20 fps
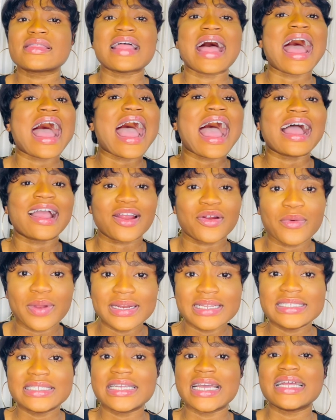that are
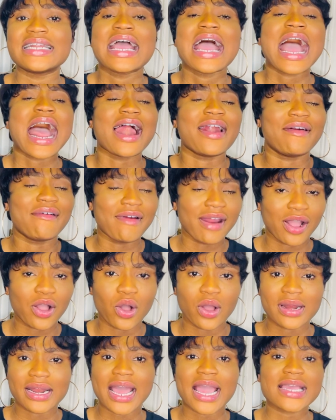accredited and
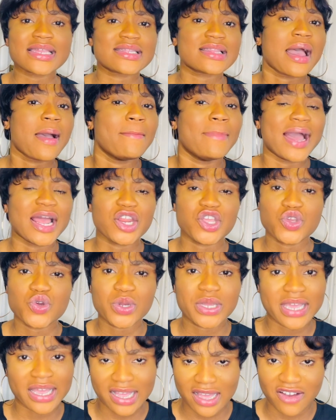recognized by the
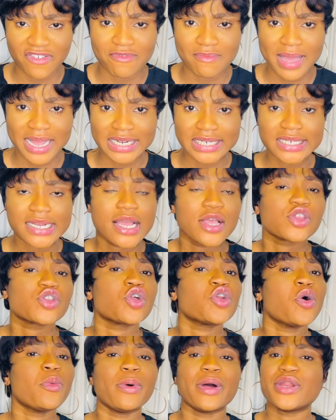UK government. So
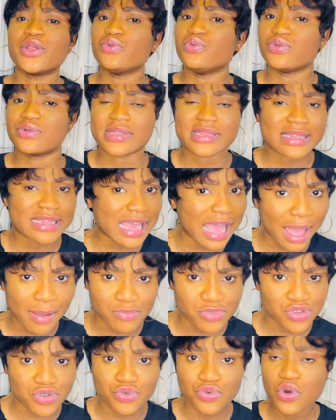nobody will
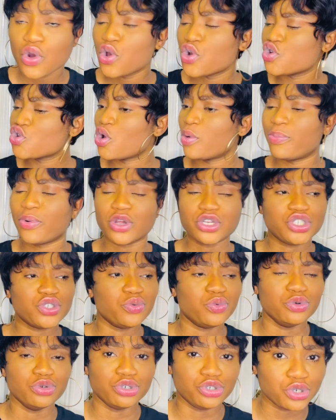scam you, nobody
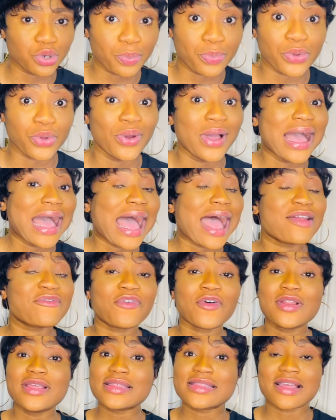will dupe you. And
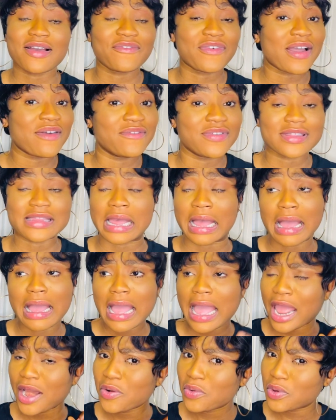for this tier 5 visa,
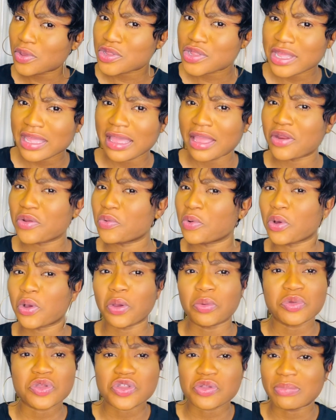I don't want to hear anyone
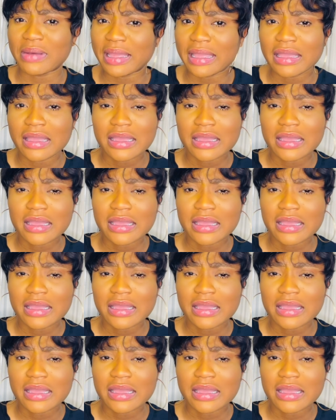coming to my